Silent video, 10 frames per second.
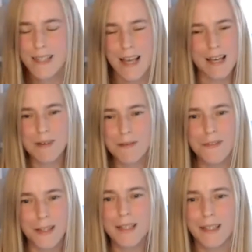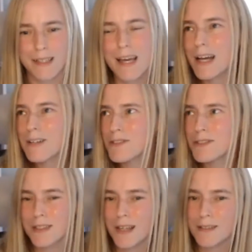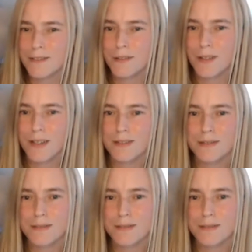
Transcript: I'm thinking, yeah, I haven't done that for a while.